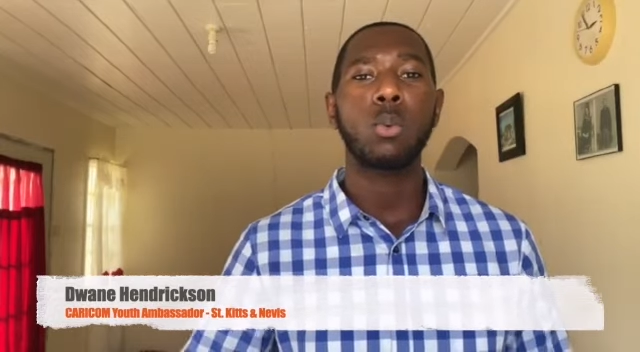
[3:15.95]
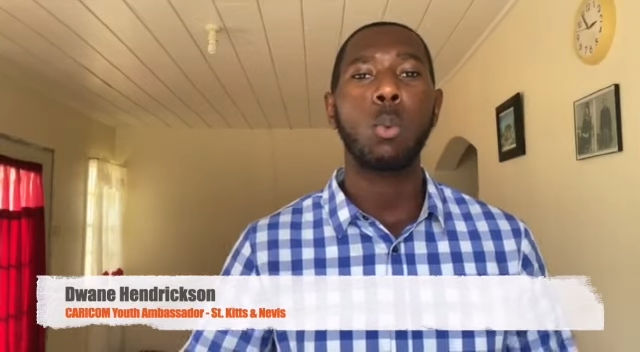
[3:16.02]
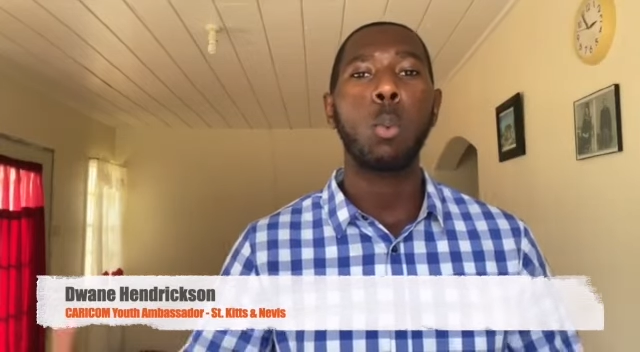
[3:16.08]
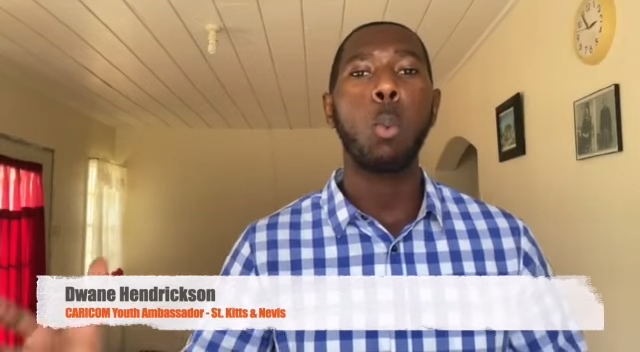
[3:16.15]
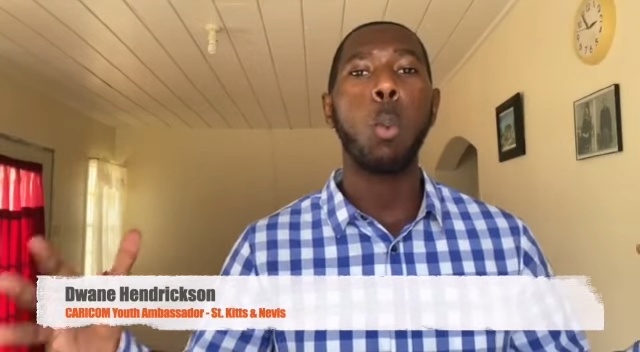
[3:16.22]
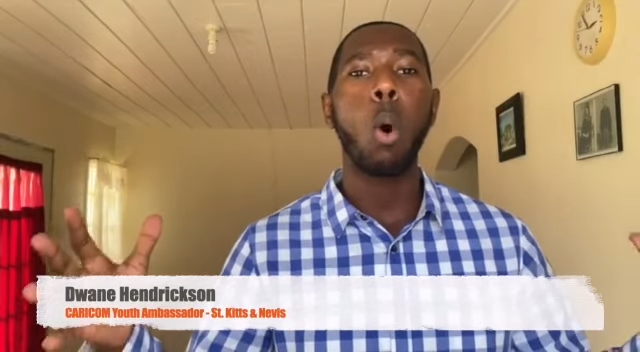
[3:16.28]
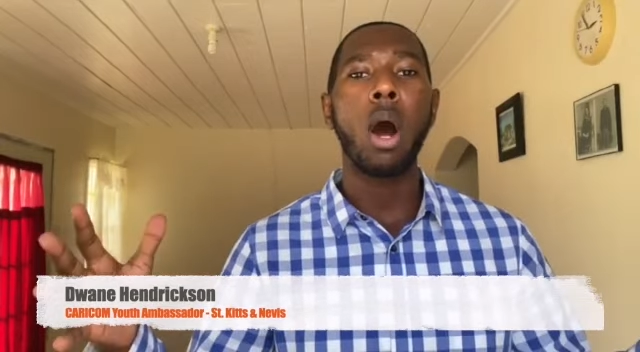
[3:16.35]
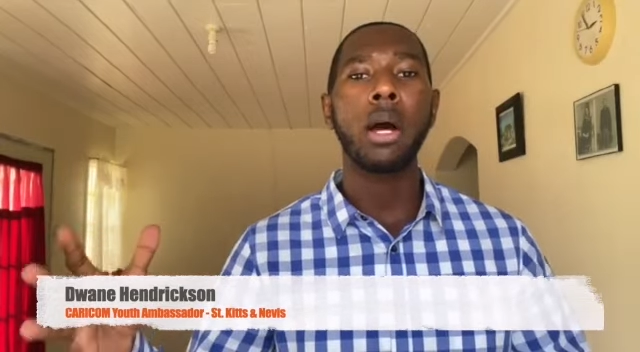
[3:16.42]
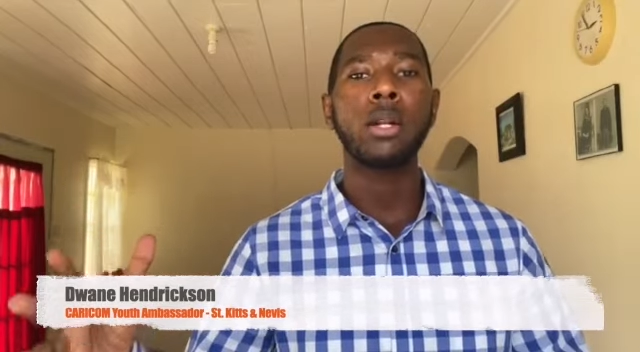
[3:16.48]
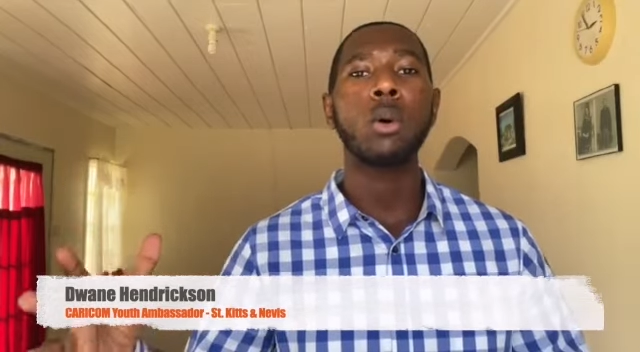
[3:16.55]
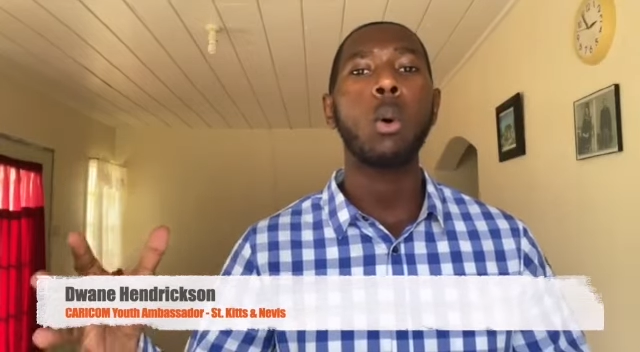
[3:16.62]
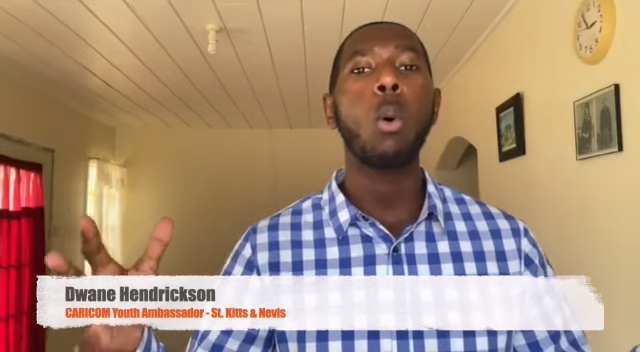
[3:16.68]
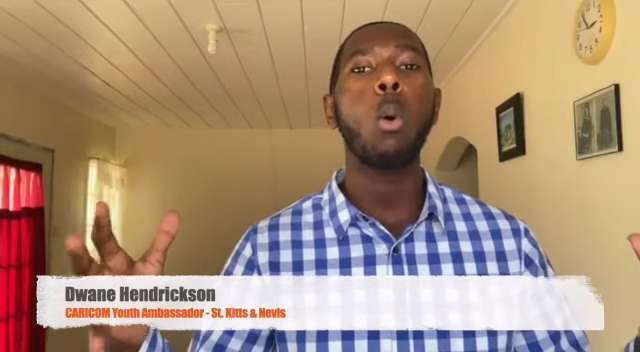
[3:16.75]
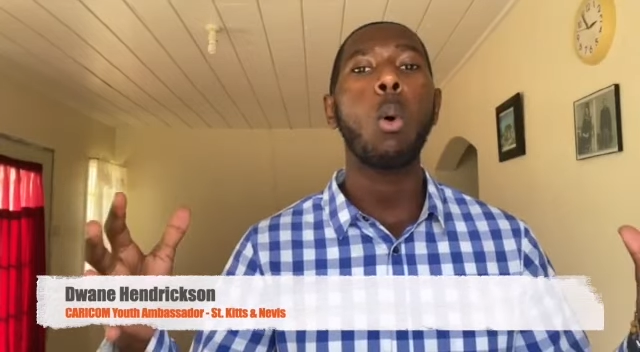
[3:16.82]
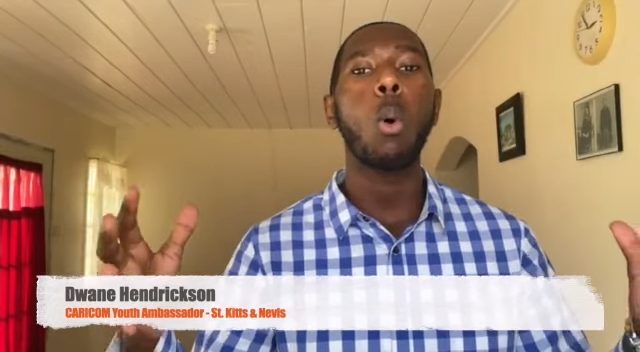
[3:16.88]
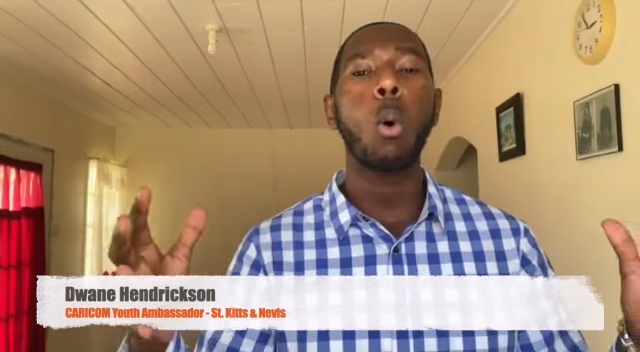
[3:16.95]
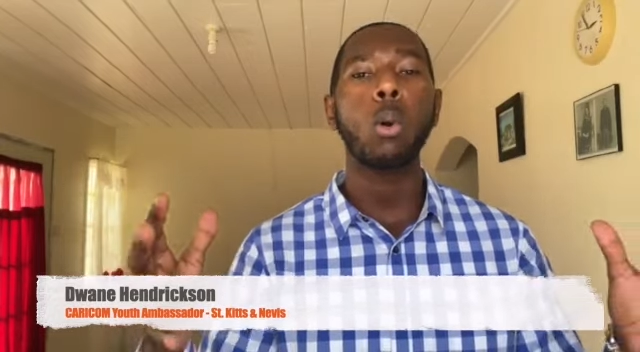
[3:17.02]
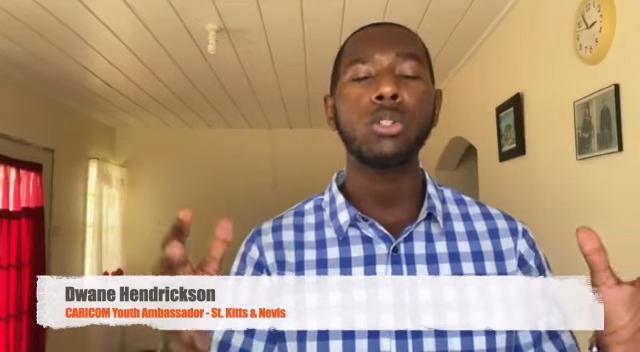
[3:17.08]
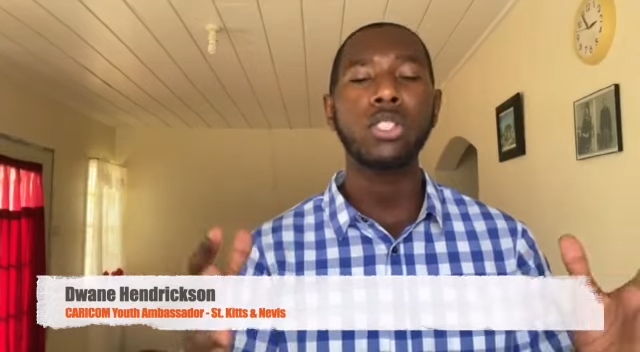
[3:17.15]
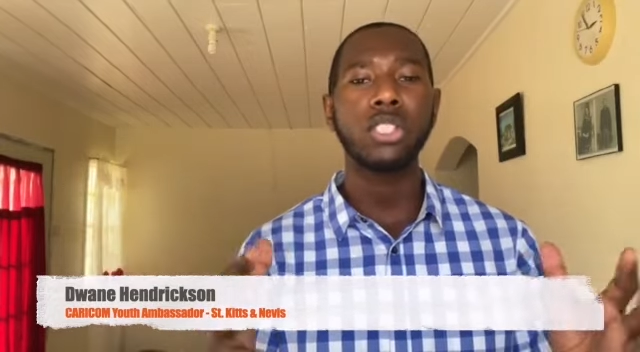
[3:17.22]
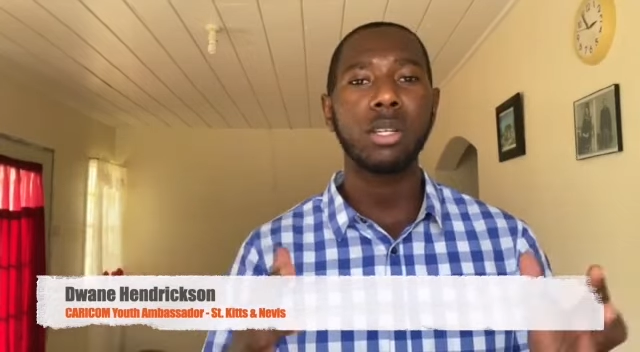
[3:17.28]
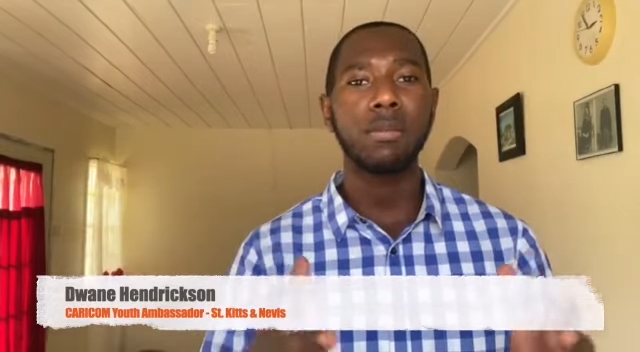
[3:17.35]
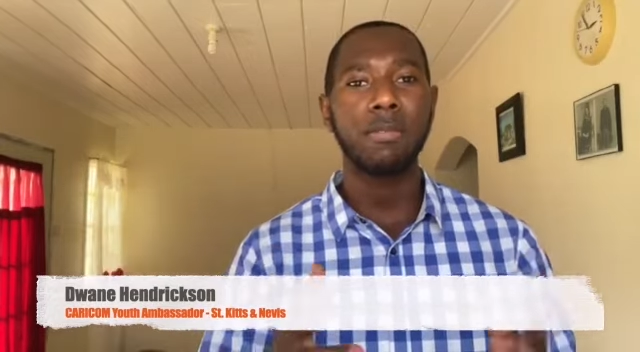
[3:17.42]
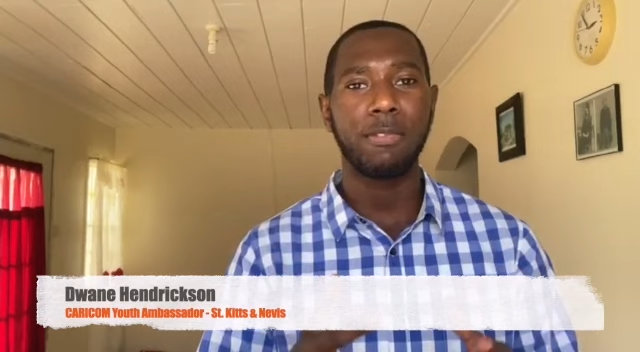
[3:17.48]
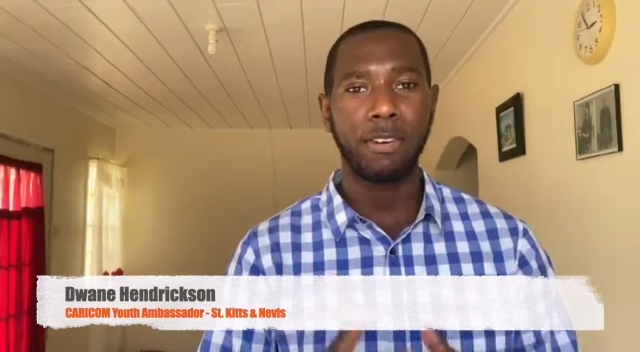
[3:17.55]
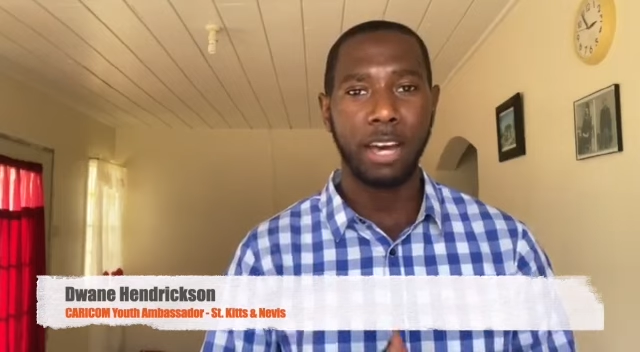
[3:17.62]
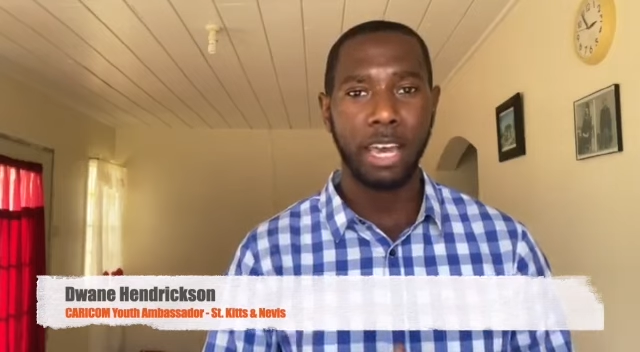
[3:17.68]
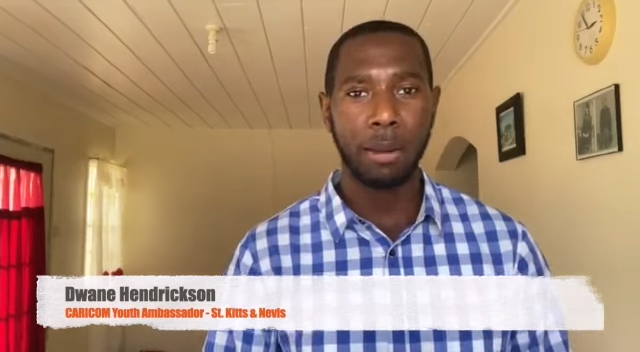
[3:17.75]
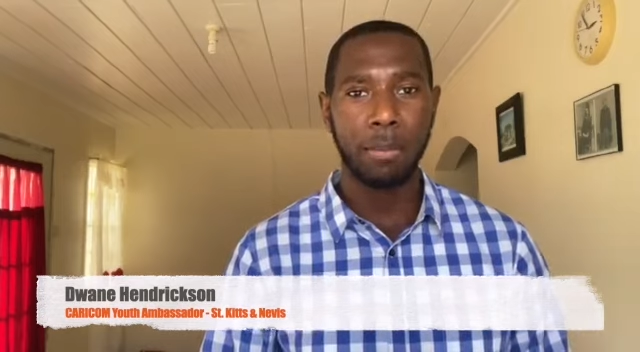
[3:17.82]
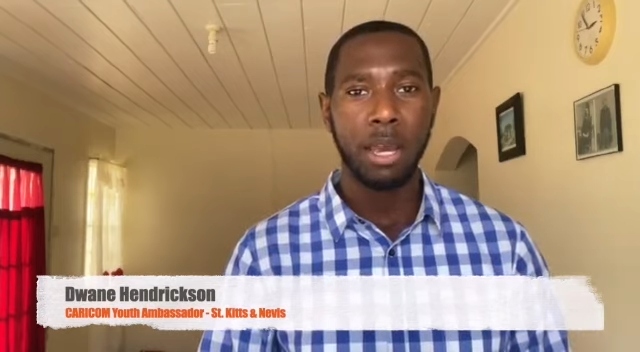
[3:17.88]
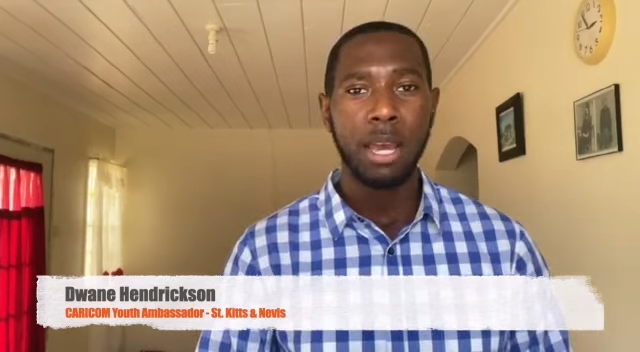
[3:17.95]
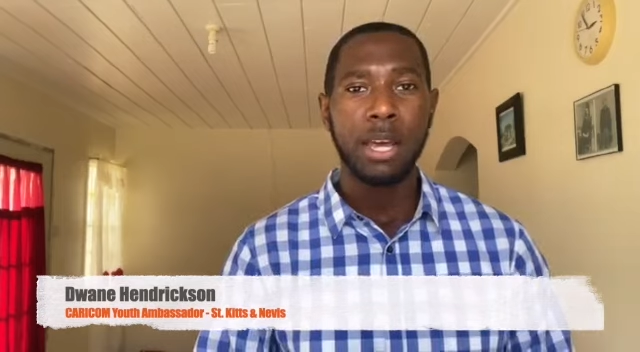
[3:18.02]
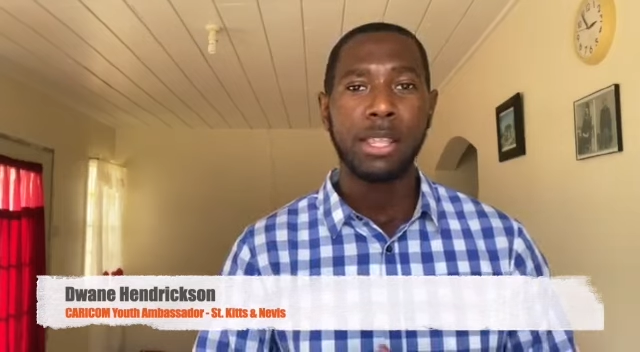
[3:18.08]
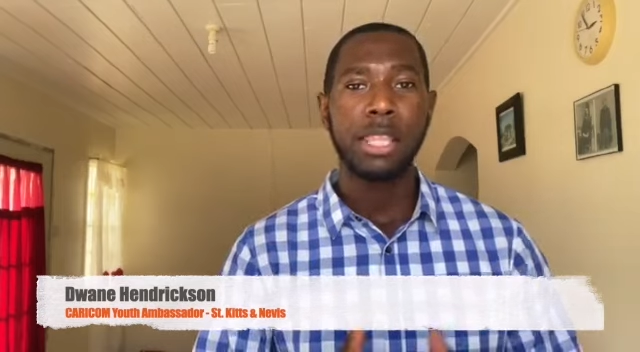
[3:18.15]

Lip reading: one wholesome vibe